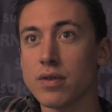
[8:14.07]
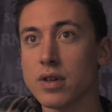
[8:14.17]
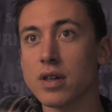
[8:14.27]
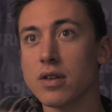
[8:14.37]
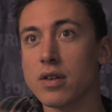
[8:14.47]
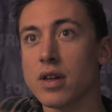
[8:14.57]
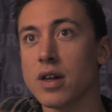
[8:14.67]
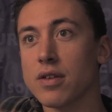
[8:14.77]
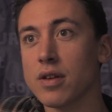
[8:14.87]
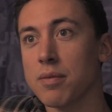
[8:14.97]
and it's
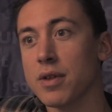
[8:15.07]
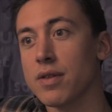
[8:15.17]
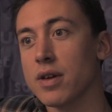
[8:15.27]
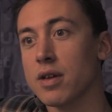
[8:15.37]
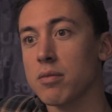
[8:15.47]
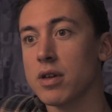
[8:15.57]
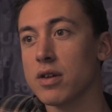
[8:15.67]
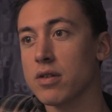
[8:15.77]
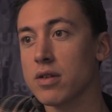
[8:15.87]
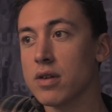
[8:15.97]
not something that can be
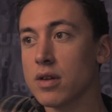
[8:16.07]
just